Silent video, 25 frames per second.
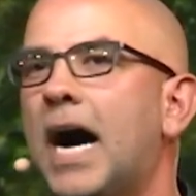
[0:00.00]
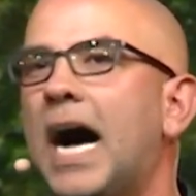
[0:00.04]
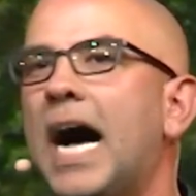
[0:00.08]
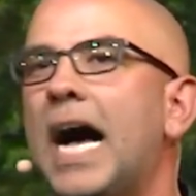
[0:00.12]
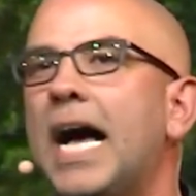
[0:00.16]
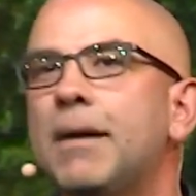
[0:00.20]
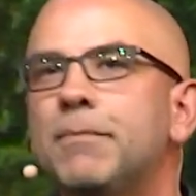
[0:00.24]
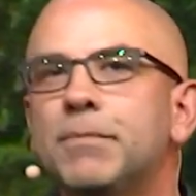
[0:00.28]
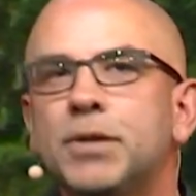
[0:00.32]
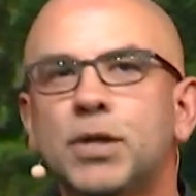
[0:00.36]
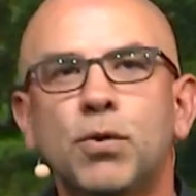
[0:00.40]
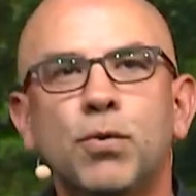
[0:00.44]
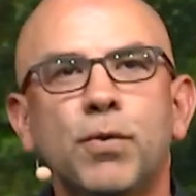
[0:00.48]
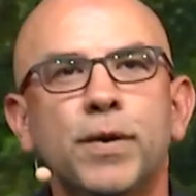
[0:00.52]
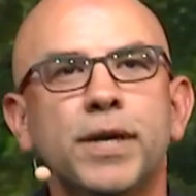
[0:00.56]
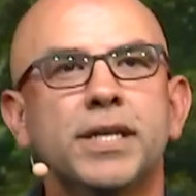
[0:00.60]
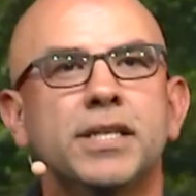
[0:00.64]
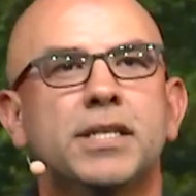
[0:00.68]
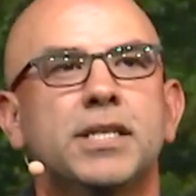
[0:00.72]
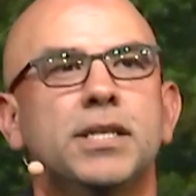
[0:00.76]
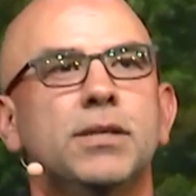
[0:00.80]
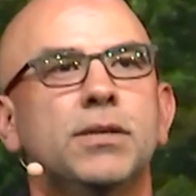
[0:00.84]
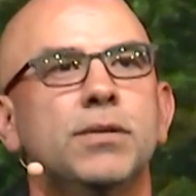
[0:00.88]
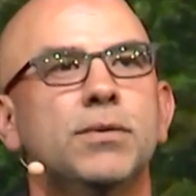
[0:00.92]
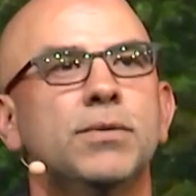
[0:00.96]
I am
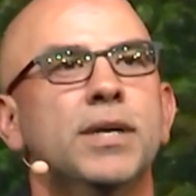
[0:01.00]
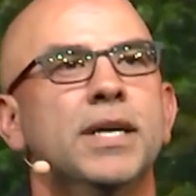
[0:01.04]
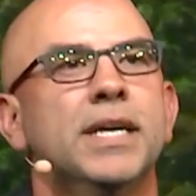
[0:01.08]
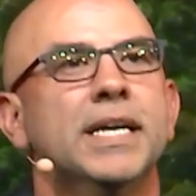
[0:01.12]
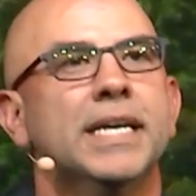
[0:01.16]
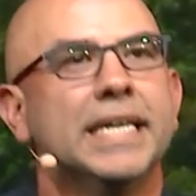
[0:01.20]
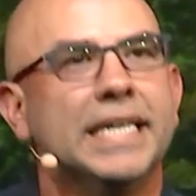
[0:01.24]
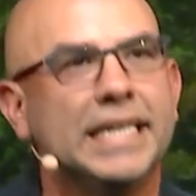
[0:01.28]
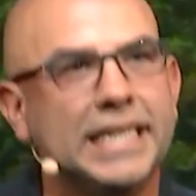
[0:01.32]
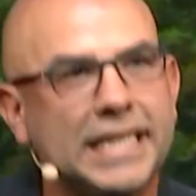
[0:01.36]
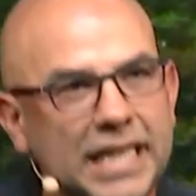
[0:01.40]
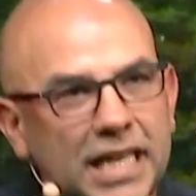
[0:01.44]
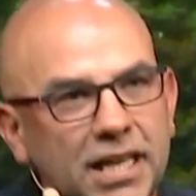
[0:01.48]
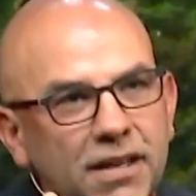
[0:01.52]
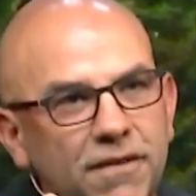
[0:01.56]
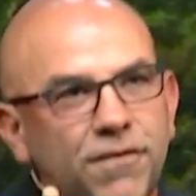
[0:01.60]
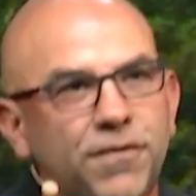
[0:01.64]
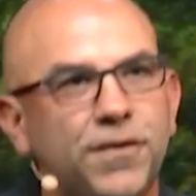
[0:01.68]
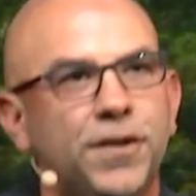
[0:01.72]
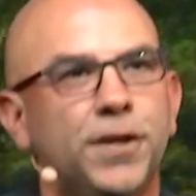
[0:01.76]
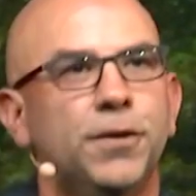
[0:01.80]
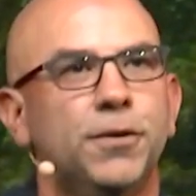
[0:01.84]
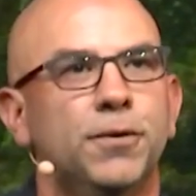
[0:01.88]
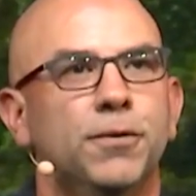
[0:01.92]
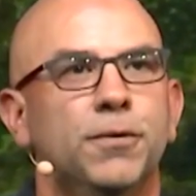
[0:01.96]
going to
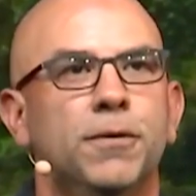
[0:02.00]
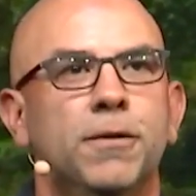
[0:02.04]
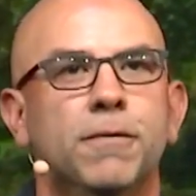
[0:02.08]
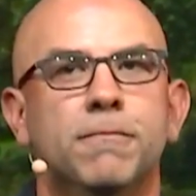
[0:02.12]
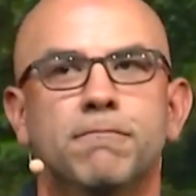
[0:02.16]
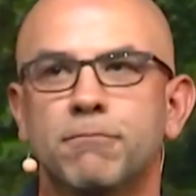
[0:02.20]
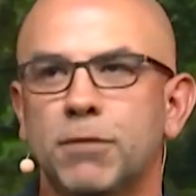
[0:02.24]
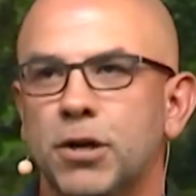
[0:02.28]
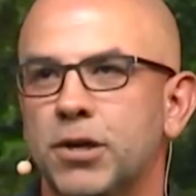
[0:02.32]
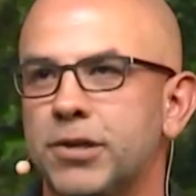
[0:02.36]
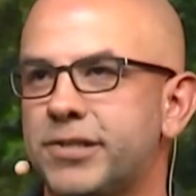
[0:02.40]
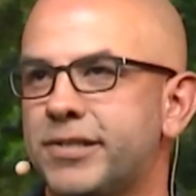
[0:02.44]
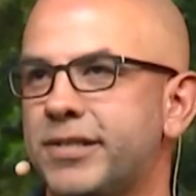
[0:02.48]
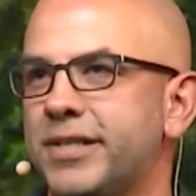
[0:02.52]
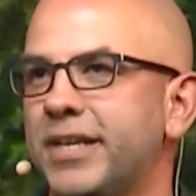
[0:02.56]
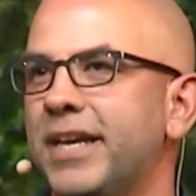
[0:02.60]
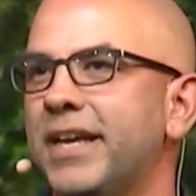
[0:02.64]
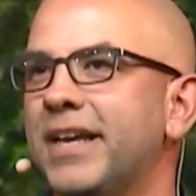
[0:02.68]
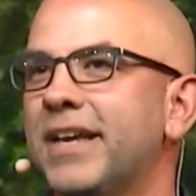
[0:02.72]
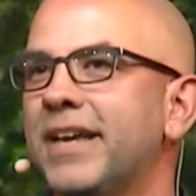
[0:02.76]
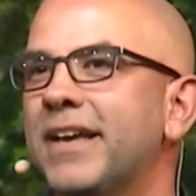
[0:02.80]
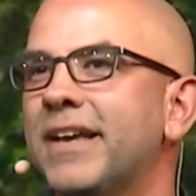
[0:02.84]
give you mercy.